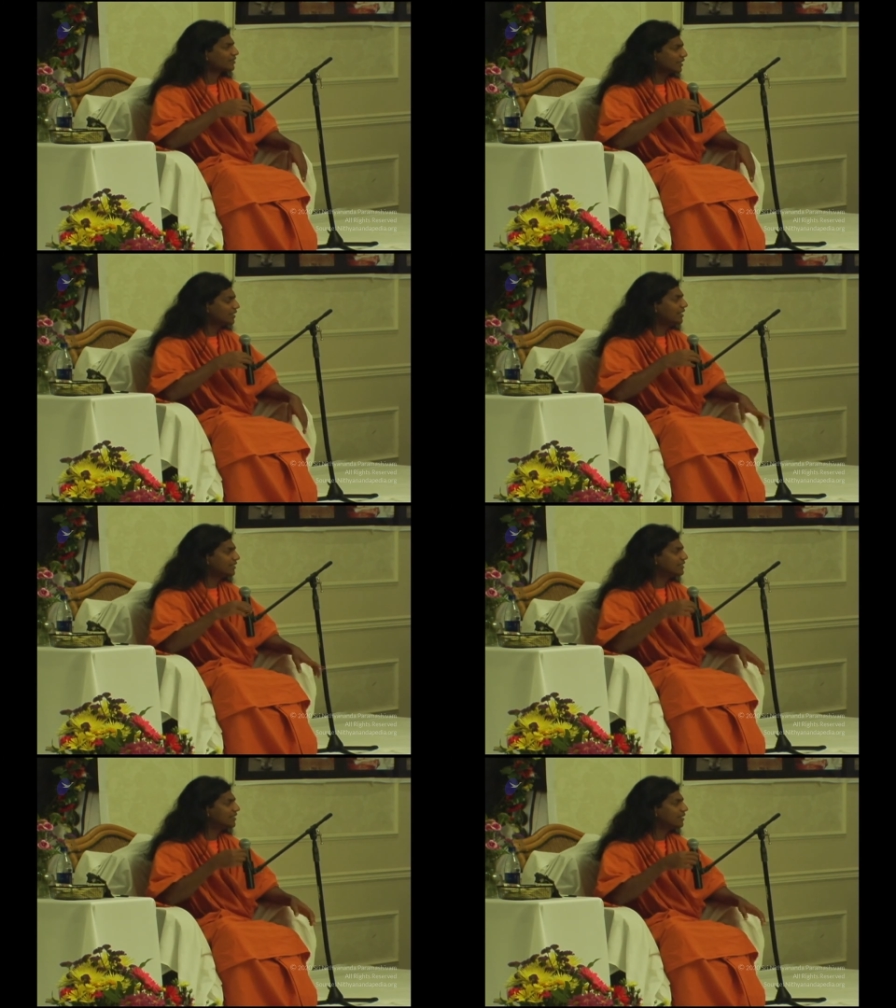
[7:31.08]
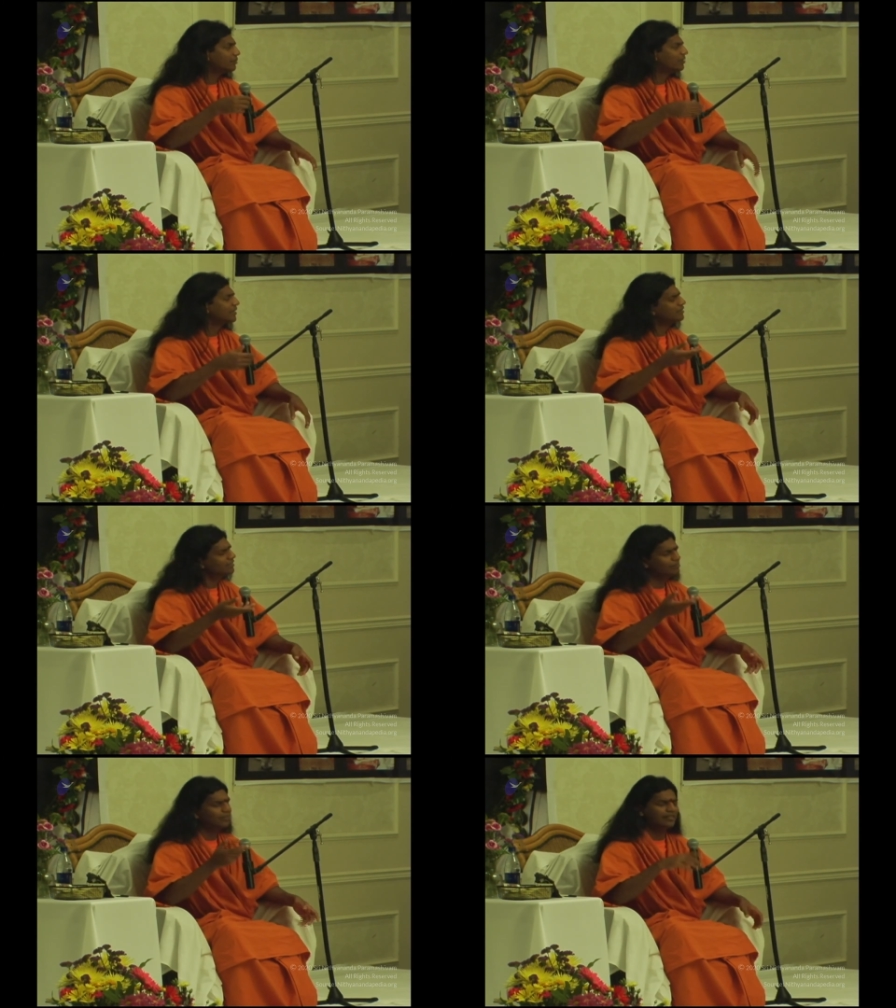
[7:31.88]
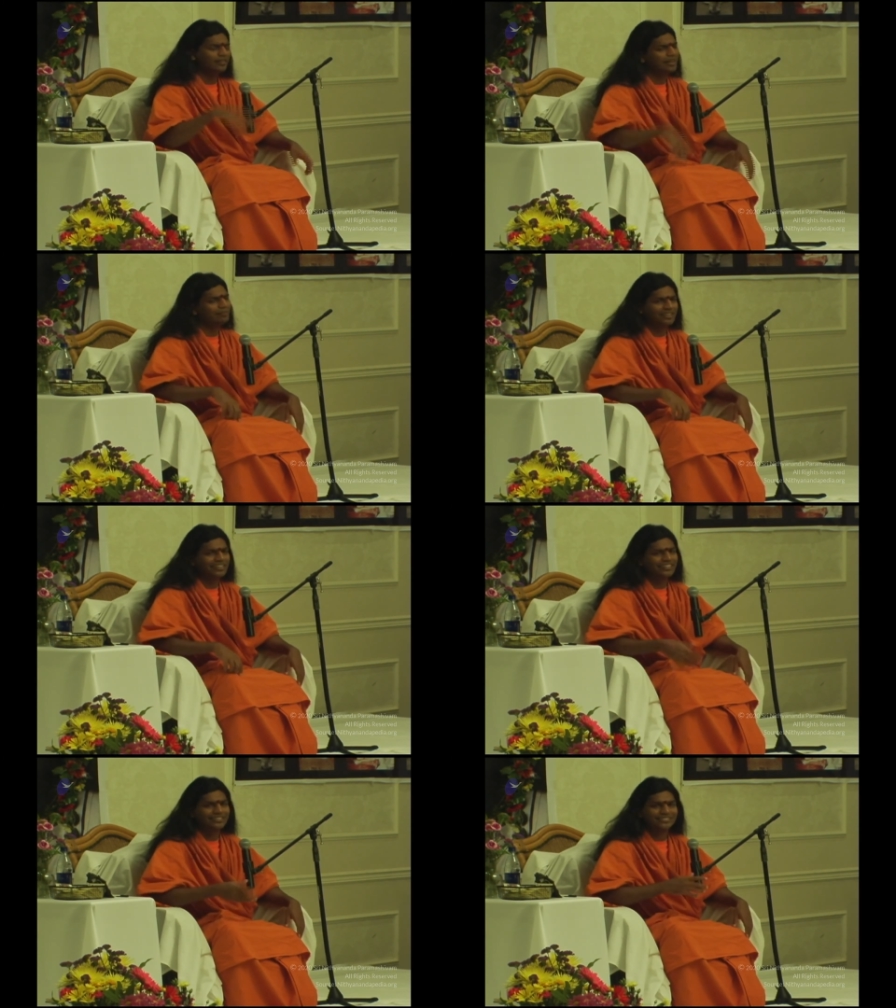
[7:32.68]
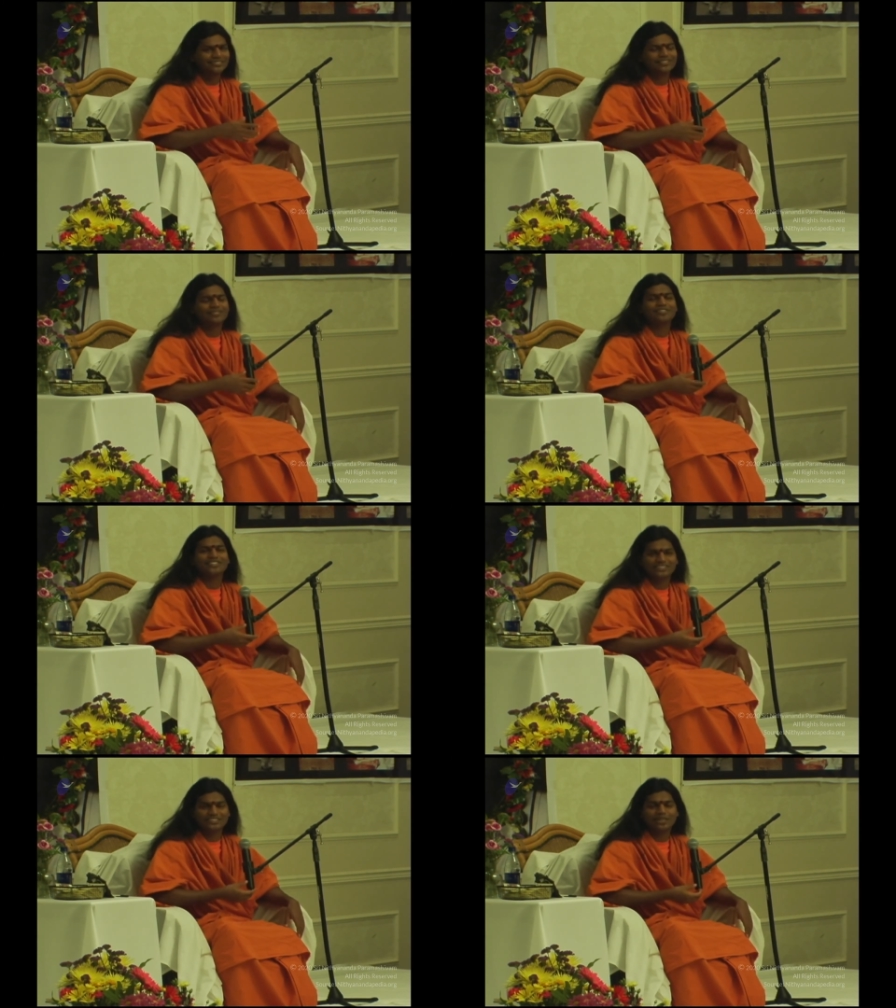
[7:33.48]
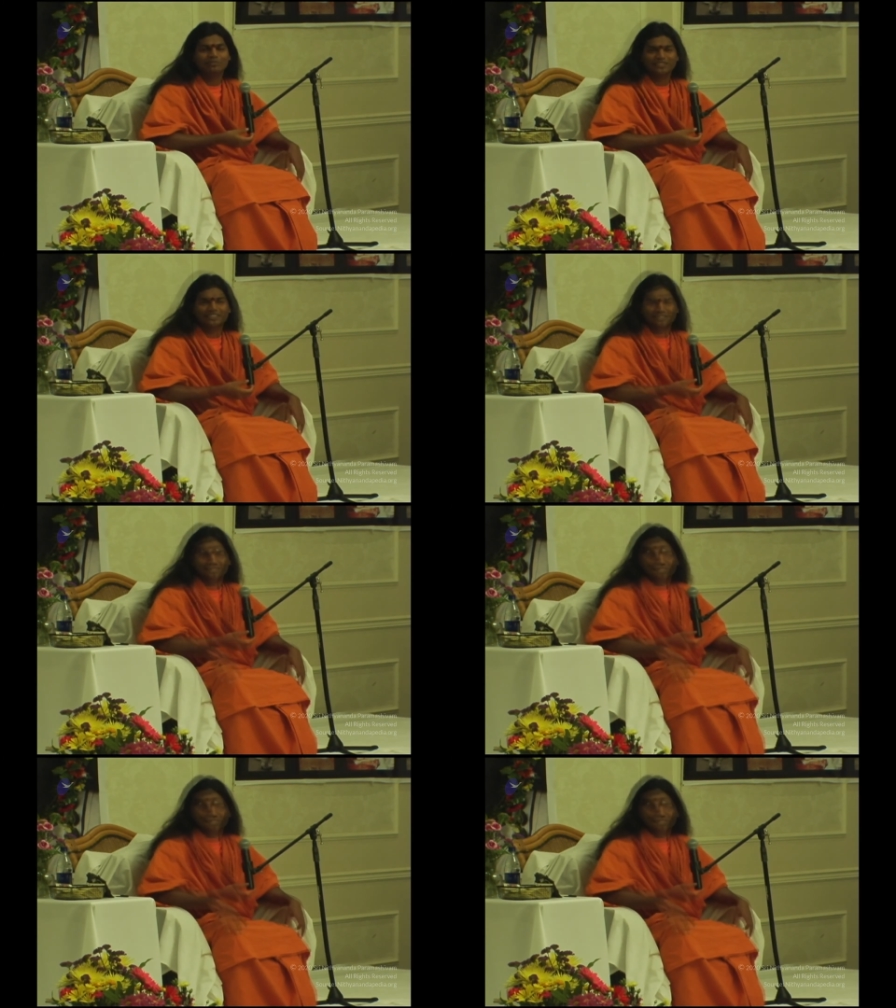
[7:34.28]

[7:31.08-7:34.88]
Here it is a little bit, but I meditate and finish the job. Yes.